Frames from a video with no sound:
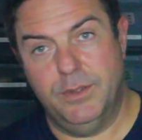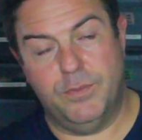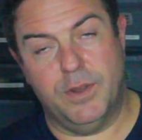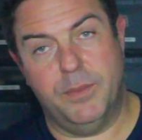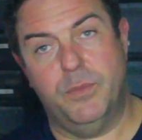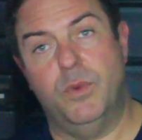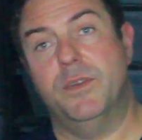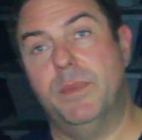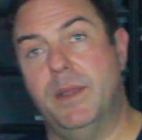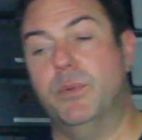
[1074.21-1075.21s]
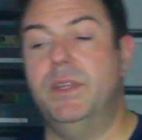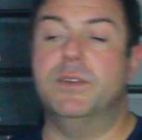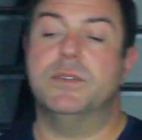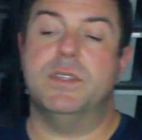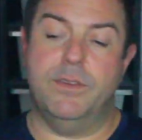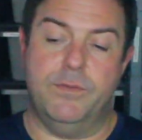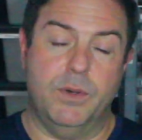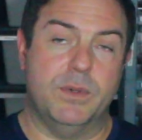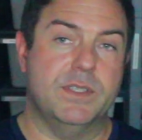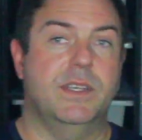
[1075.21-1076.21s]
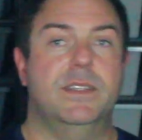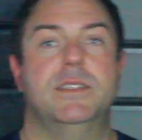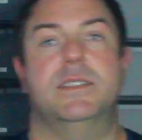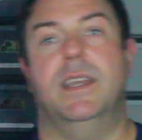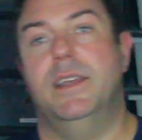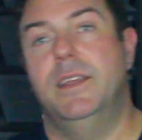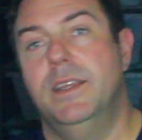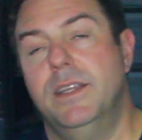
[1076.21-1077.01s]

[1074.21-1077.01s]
from one of my breeders and focus on this guy.